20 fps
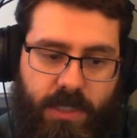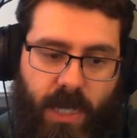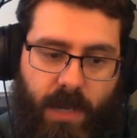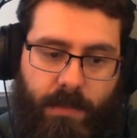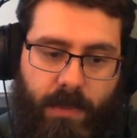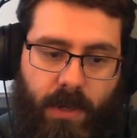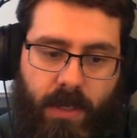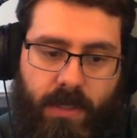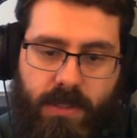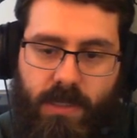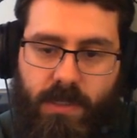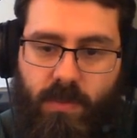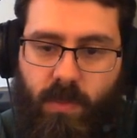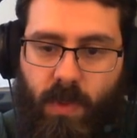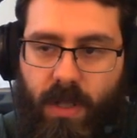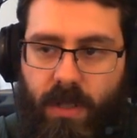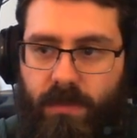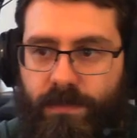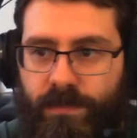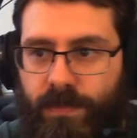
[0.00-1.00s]
chat box as
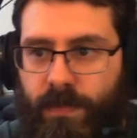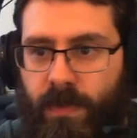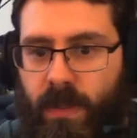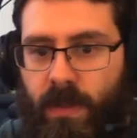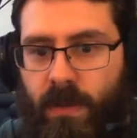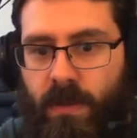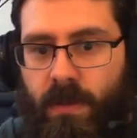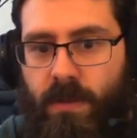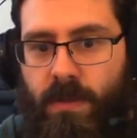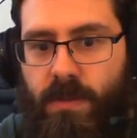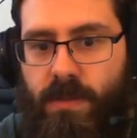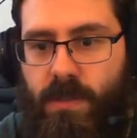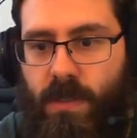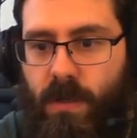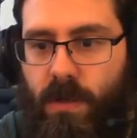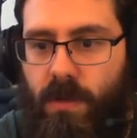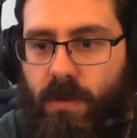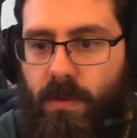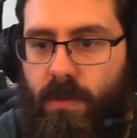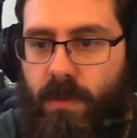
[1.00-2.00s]
well.
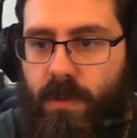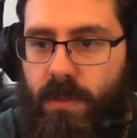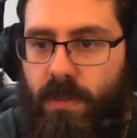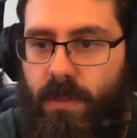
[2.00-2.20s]
So